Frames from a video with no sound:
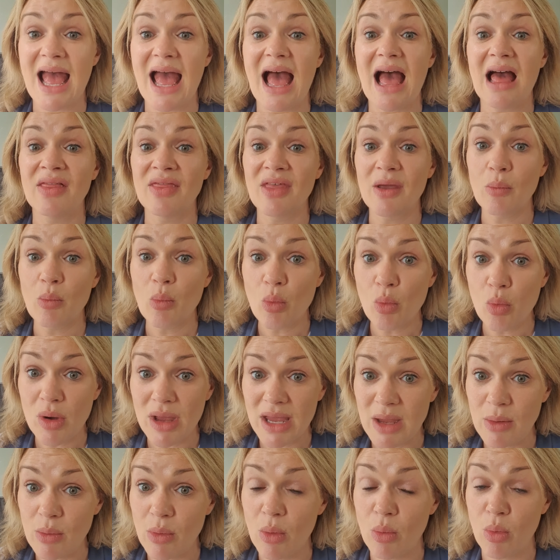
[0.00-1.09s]
and then
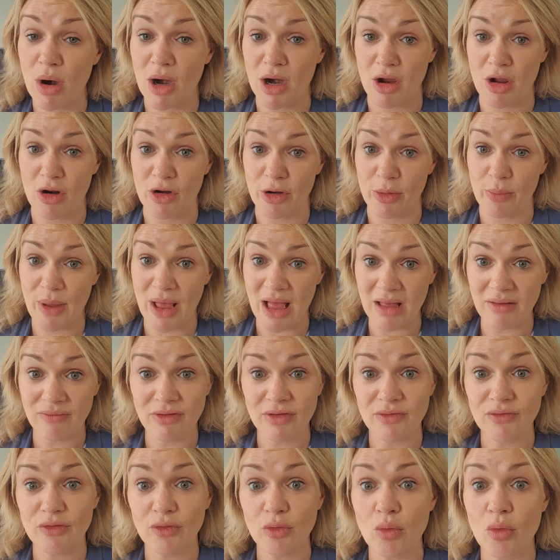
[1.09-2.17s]
we will work on your
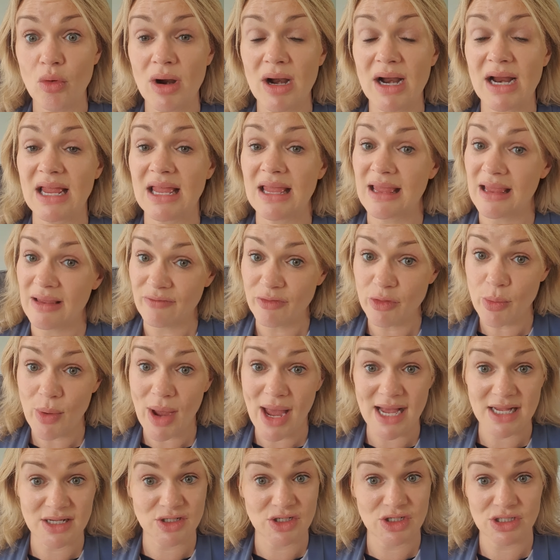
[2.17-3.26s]
pelvic floor, give you
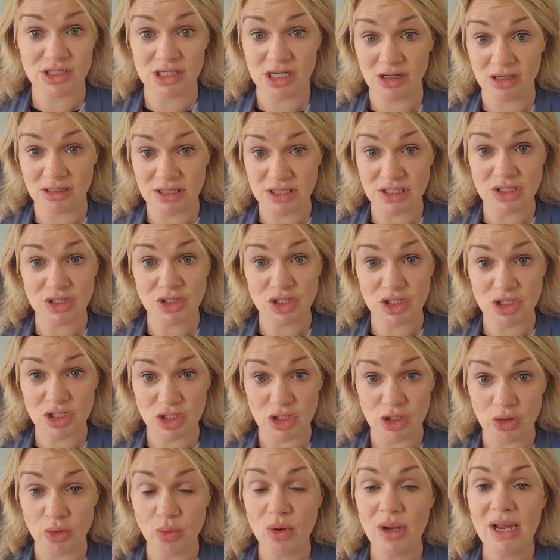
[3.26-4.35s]
exercises to
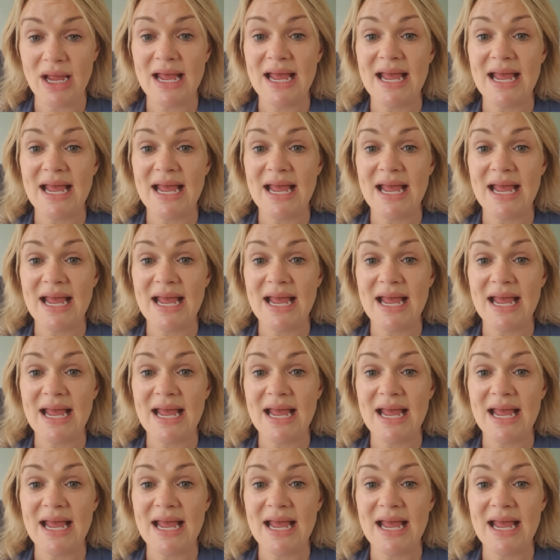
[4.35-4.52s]
do.